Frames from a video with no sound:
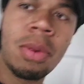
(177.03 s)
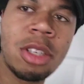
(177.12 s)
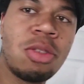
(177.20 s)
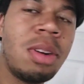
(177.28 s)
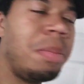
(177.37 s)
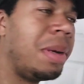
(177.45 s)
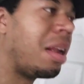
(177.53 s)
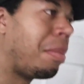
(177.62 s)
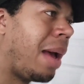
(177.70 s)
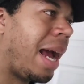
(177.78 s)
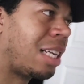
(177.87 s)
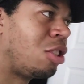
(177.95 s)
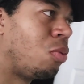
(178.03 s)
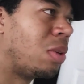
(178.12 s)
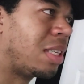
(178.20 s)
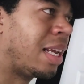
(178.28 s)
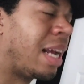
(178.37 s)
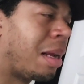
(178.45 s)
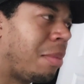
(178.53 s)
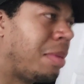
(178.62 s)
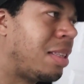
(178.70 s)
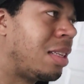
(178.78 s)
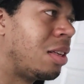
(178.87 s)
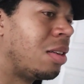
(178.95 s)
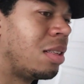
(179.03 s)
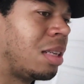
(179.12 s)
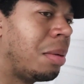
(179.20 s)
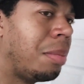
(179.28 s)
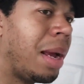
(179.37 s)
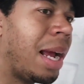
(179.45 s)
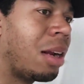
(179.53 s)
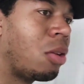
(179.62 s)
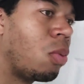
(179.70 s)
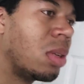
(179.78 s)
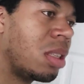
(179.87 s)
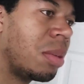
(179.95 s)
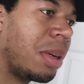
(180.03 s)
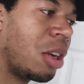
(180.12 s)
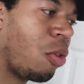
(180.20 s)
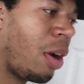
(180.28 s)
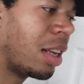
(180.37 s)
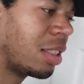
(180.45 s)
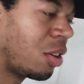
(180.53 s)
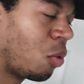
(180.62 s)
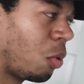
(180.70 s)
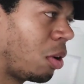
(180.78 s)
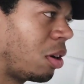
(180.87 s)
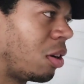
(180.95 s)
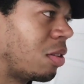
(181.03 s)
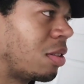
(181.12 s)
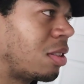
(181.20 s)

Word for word: Which would be the max, you would think, until the man who wants to be the greatest in the world